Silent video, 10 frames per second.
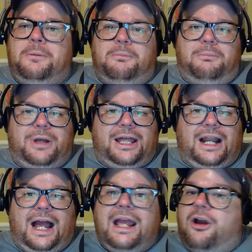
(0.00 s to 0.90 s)
But
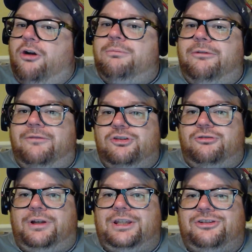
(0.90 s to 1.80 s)
I hope you've
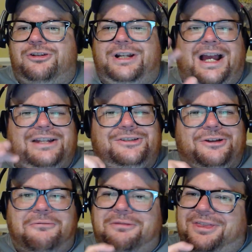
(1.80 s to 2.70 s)
enjoyed this journey. I
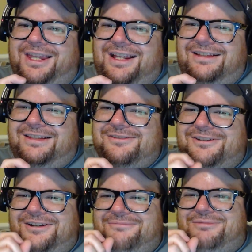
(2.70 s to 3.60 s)
don't think there's
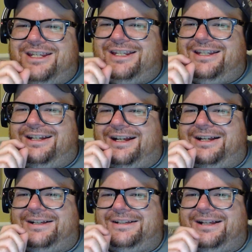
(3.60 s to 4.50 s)
going to be
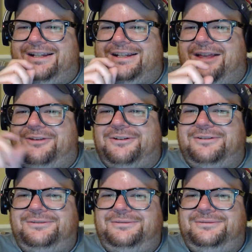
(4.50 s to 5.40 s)

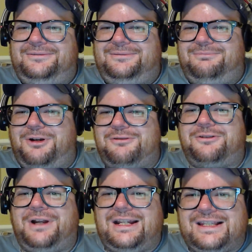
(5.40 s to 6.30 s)
another
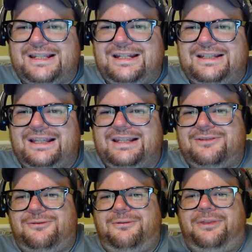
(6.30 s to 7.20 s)
post credit scene to
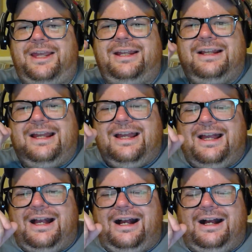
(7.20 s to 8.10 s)
this whole thing.
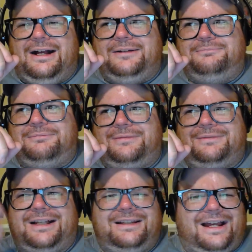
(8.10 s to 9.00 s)

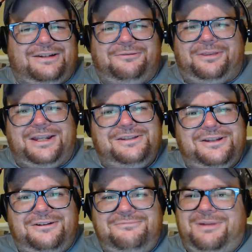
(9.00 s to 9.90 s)
I don't think
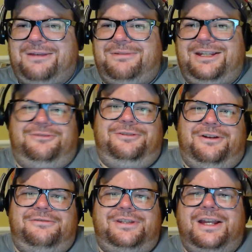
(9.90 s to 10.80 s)
so. Maybe, who
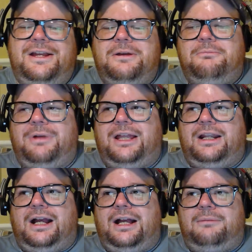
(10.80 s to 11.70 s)
knows?
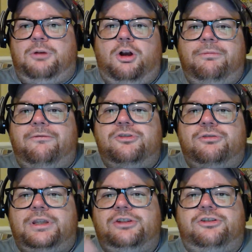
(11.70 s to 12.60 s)
But hope you've
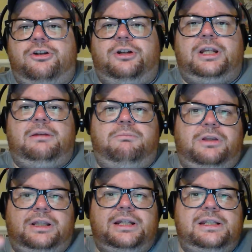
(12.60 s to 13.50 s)
enjoyed this journey.
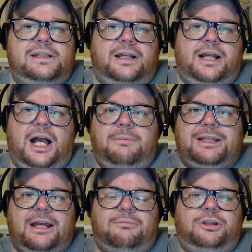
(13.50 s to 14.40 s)
Please
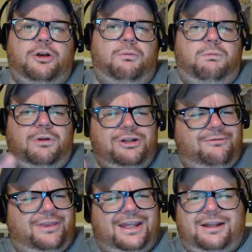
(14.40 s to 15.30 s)
comment down below. What do
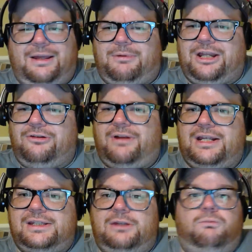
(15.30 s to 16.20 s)
you think? Am I
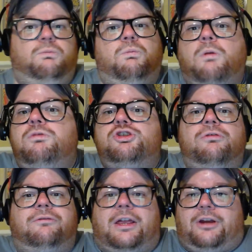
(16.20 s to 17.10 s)
crazy? What would
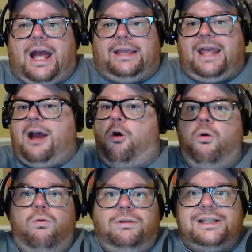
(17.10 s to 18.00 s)
you have rather had? That
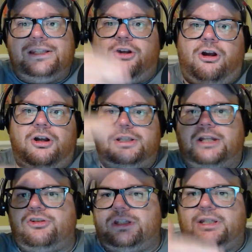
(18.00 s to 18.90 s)
whole list of cards
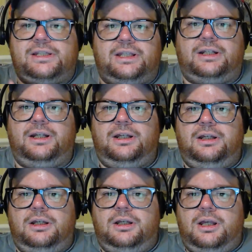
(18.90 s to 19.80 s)
I just listed
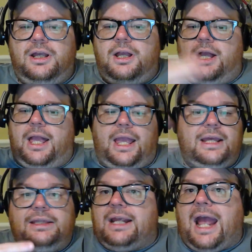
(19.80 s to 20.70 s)

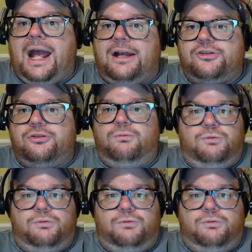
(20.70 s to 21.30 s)
and the cash.